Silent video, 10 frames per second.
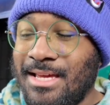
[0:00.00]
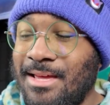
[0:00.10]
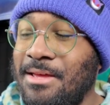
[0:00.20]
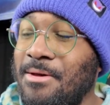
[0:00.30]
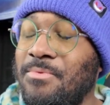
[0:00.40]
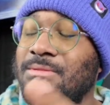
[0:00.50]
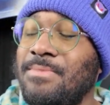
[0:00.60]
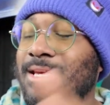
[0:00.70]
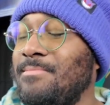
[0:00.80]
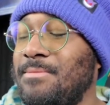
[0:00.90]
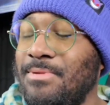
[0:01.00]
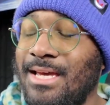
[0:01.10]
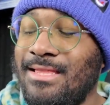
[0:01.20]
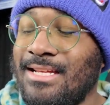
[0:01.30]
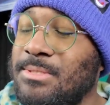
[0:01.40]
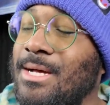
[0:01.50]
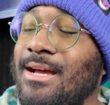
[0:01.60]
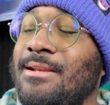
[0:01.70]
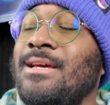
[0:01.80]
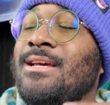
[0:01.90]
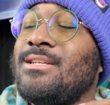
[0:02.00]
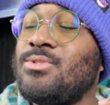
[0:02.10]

going to get hit with the Behemoth Blade. That's fine.